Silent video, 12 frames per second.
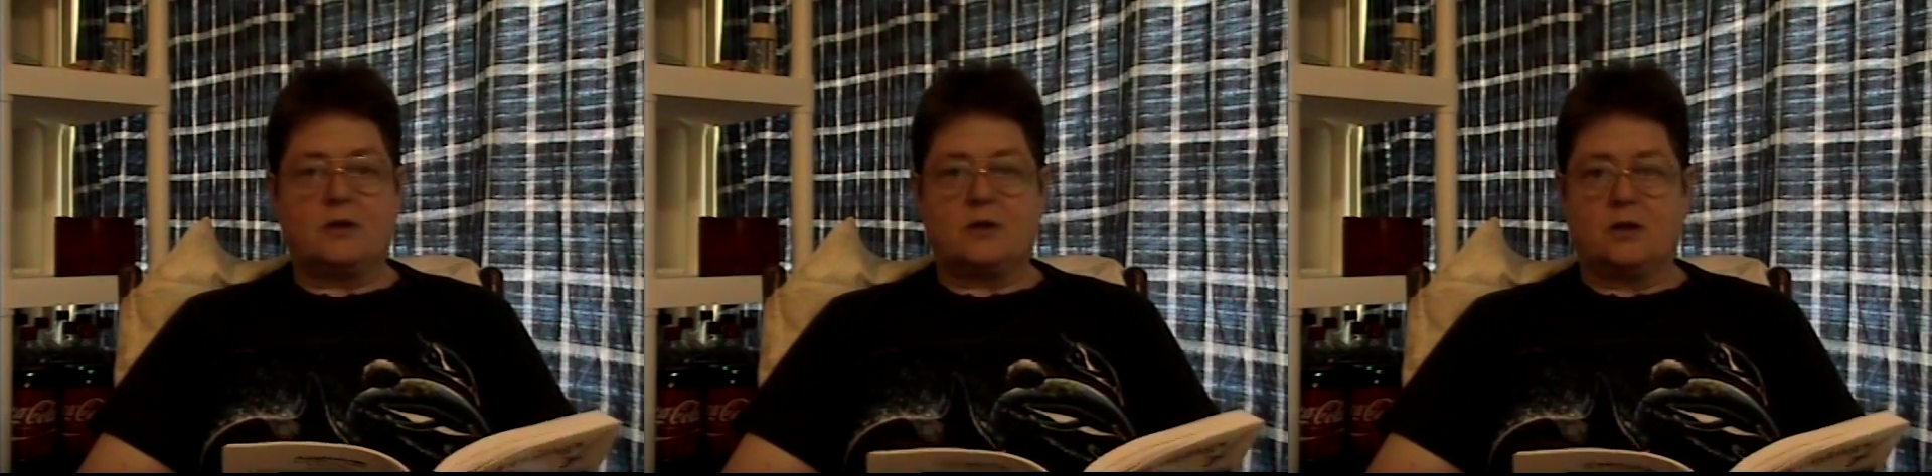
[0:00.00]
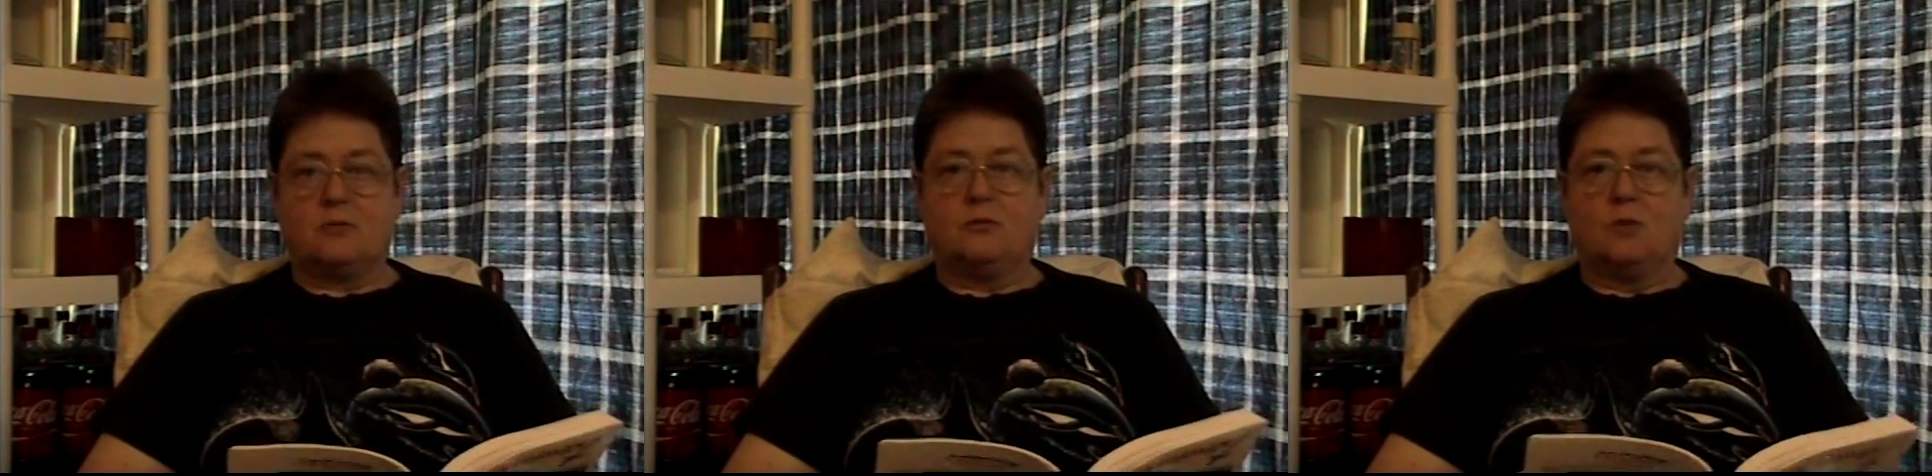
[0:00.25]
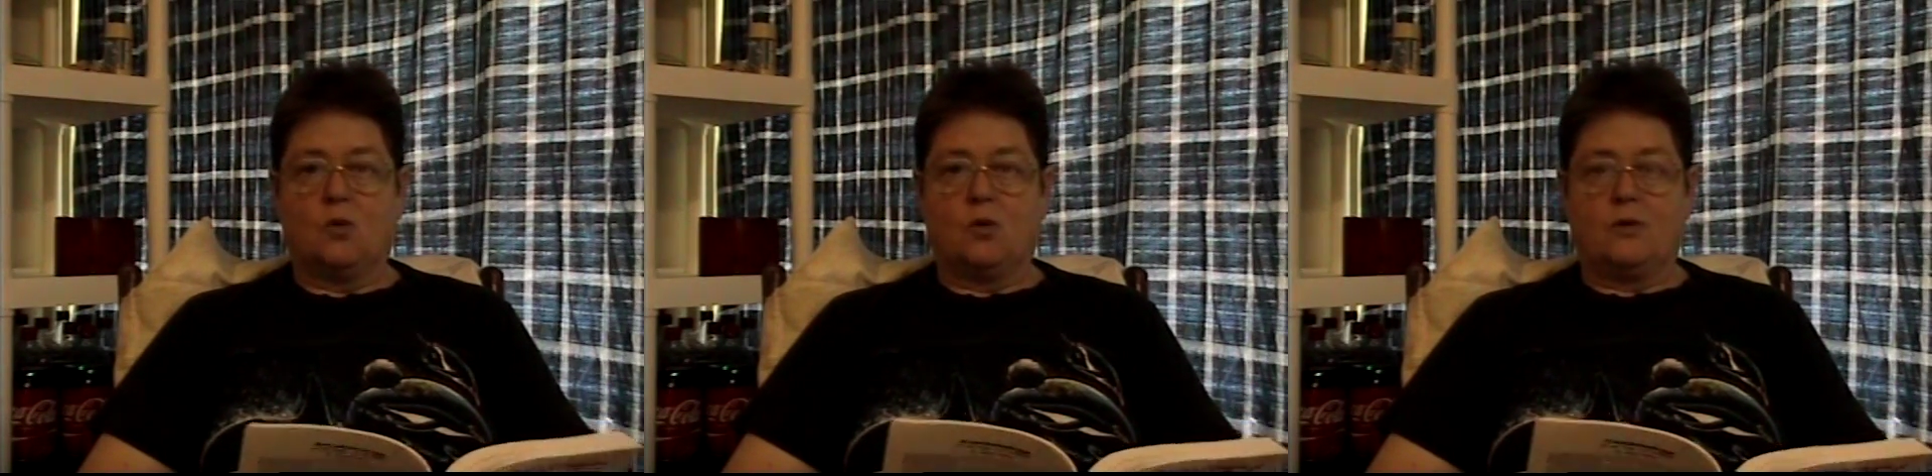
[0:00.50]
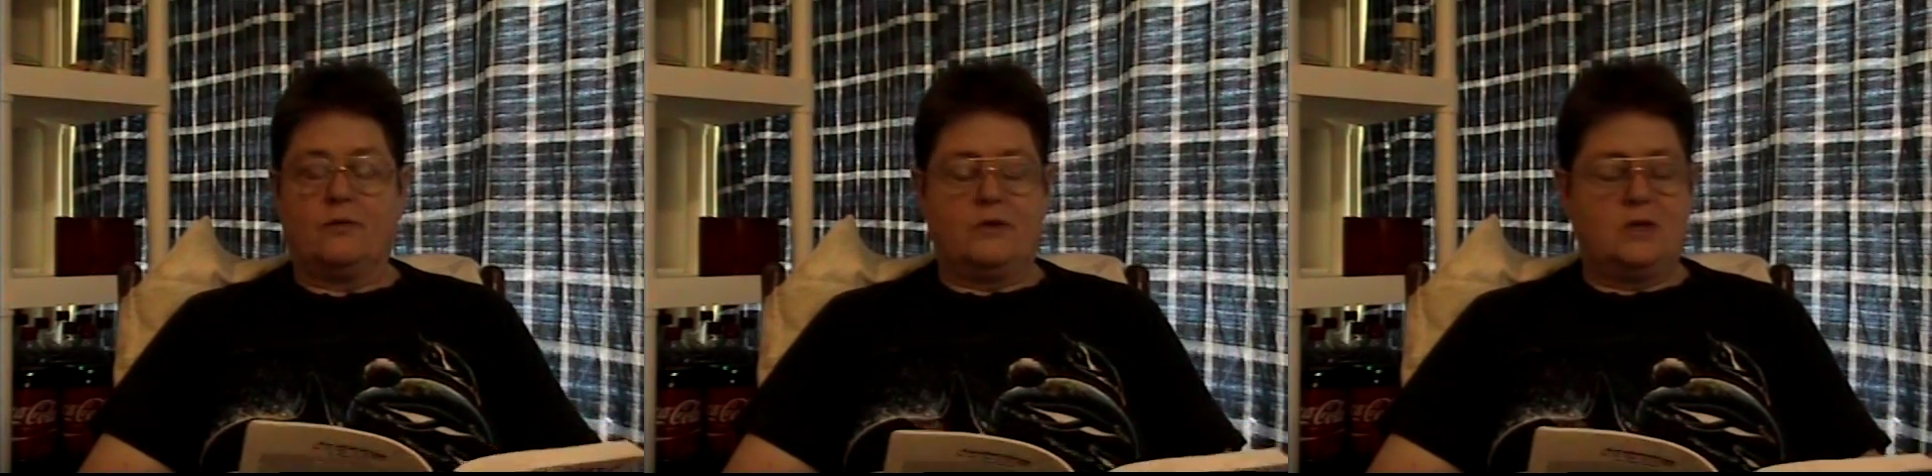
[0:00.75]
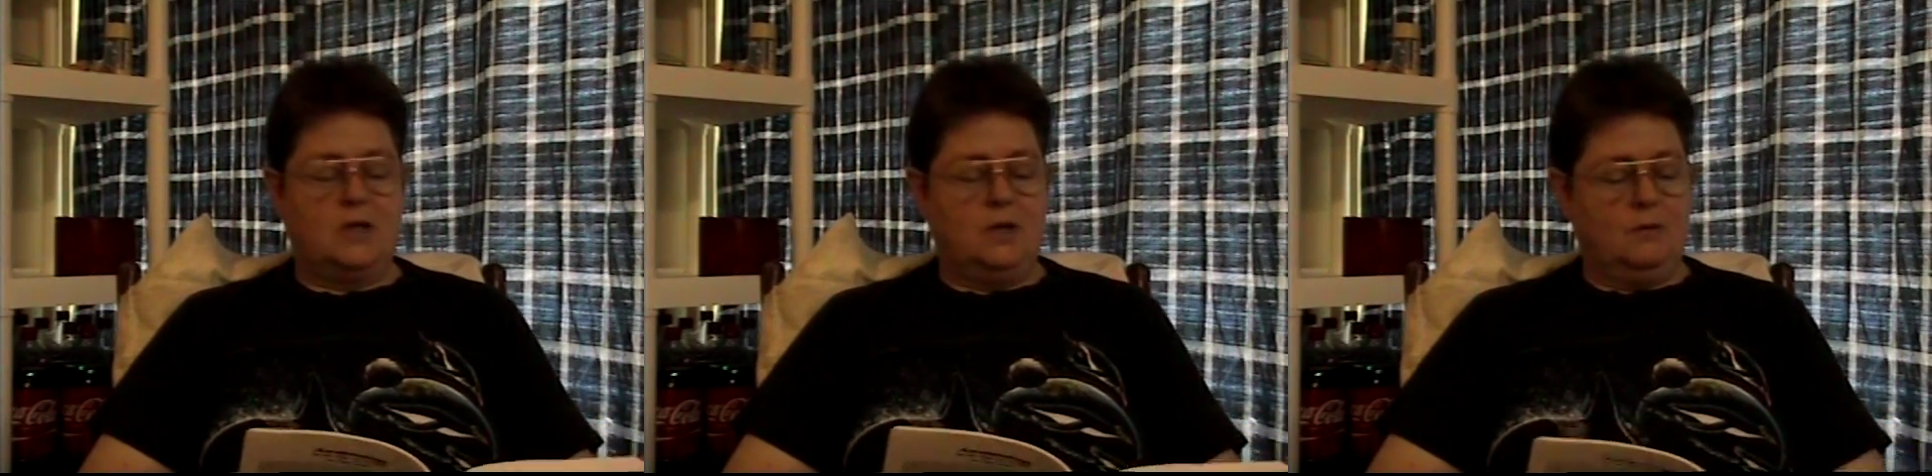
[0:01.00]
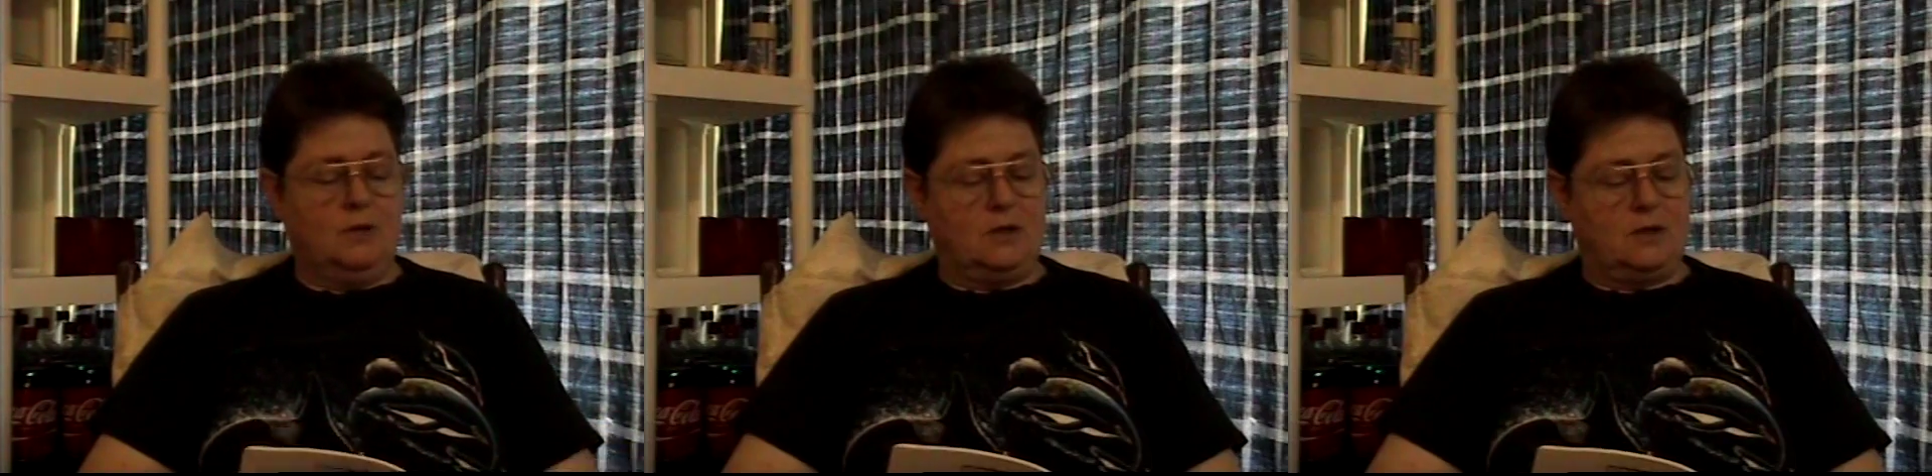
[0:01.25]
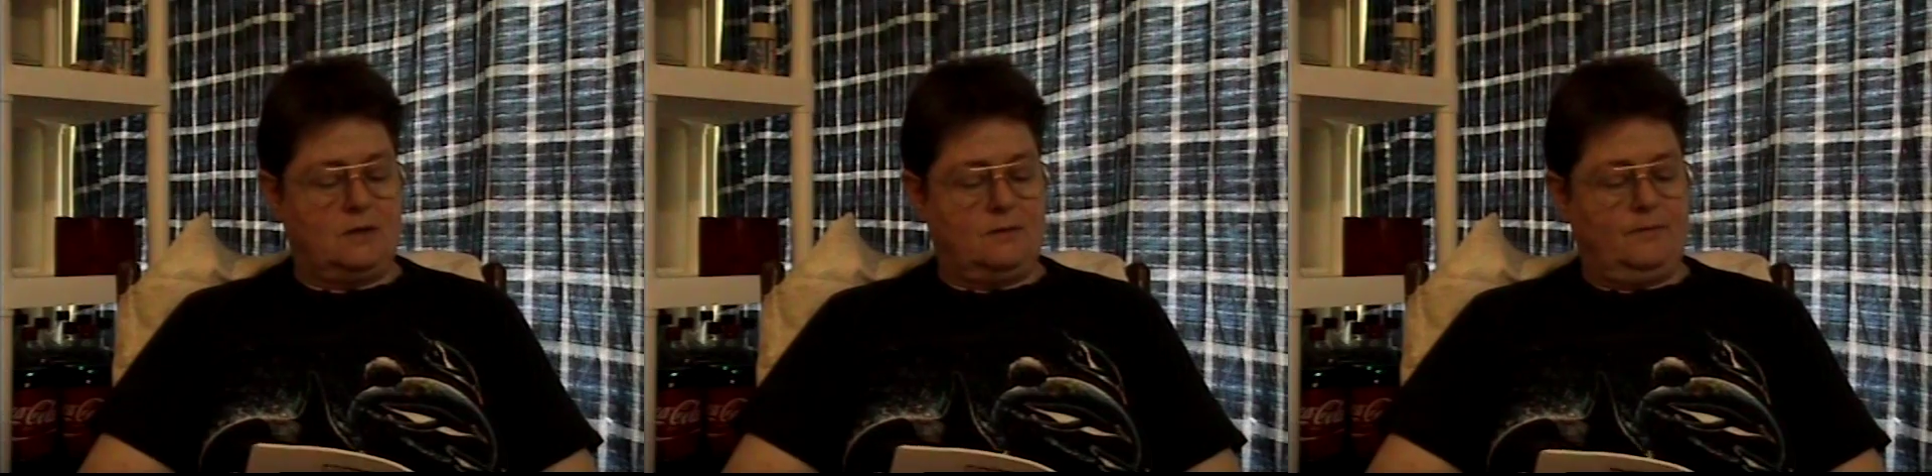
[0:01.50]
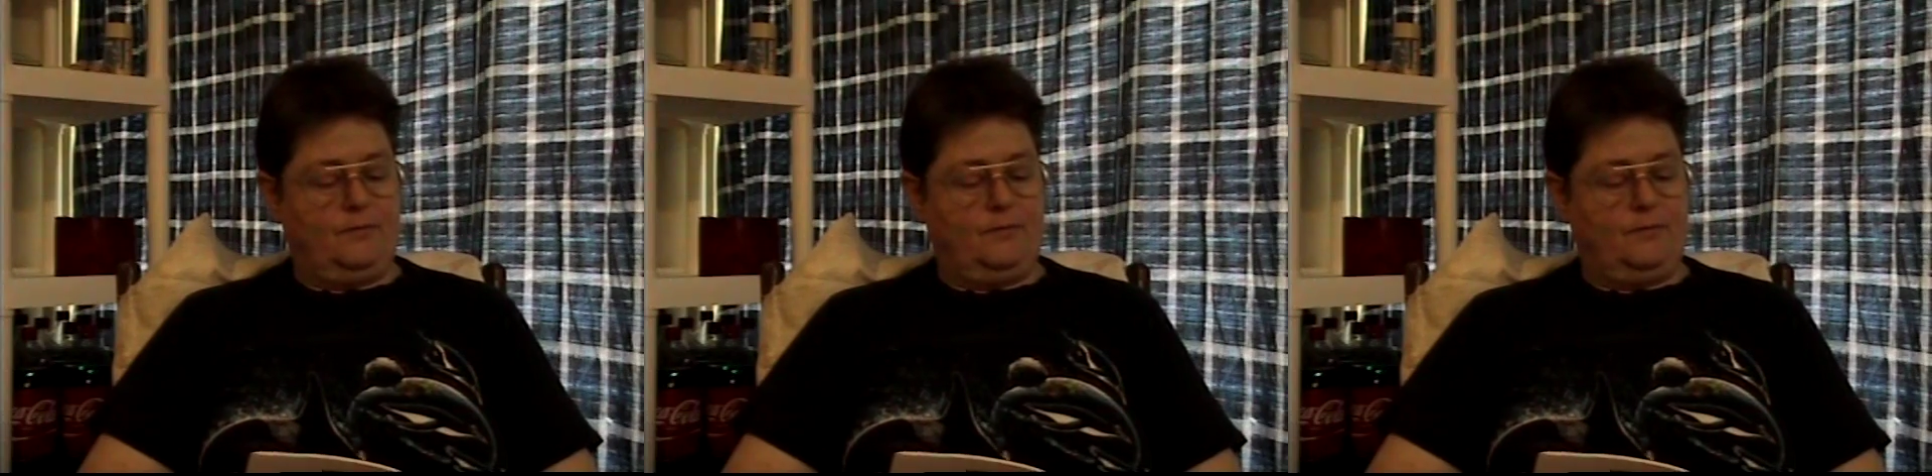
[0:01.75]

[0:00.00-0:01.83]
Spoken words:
some more of the demons.